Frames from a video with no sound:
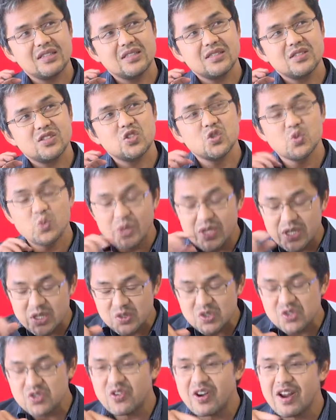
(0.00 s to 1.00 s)

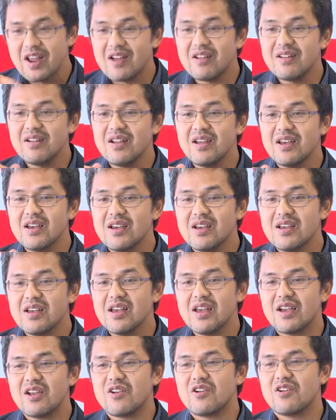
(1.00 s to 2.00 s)
swirls around,
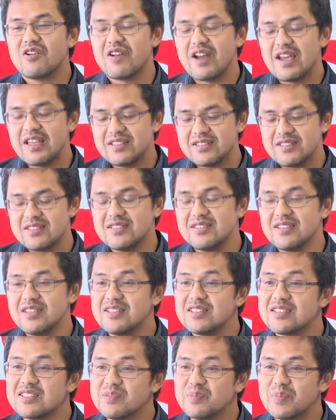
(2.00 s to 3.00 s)
creates this
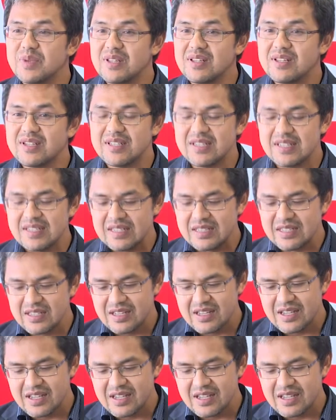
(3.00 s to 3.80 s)
instability,